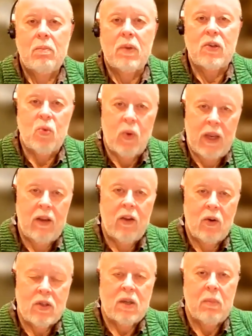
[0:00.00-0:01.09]
between
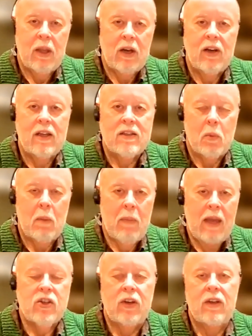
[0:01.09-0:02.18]
those communities that were
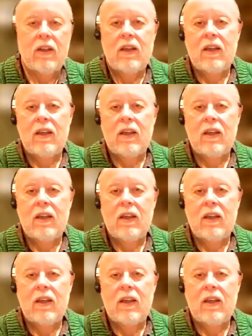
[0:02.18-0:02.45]
mentioned